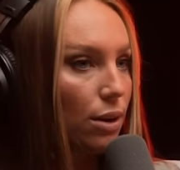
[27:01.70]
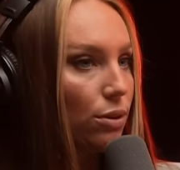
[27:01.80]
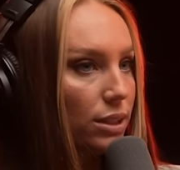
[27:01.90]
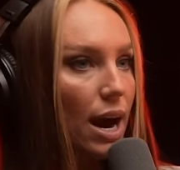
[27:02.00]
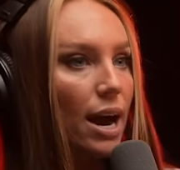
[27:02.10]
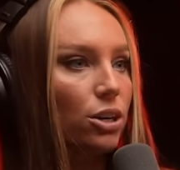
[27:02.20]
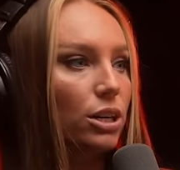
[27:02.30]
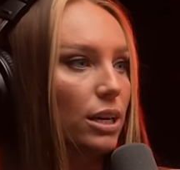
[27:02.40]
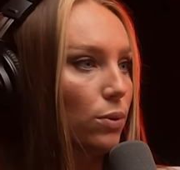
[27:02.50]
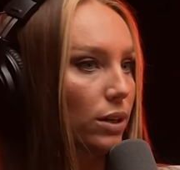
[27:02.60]
they retired,
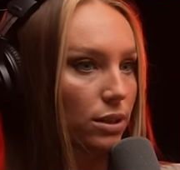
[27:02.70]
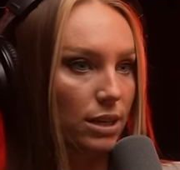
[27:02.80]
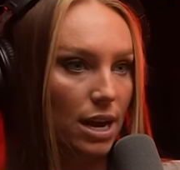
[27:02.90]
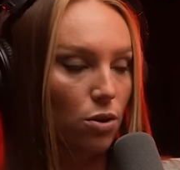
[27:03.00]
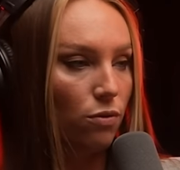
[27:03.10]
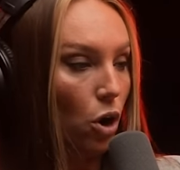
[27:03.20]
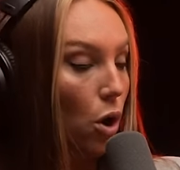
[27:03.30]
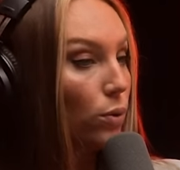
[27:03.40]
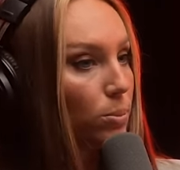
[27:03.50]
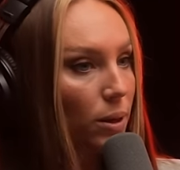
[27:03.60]
he would take over
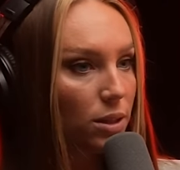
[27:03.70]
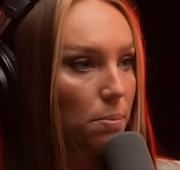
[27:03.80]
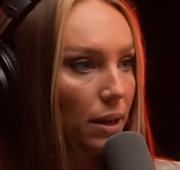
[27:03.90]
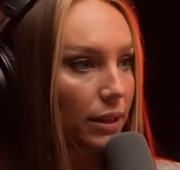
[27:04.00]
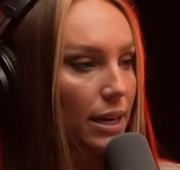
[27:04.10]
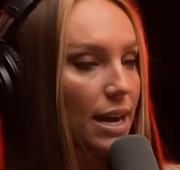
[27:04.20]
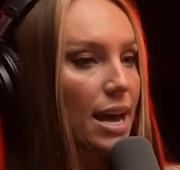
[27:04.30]
all responsibility.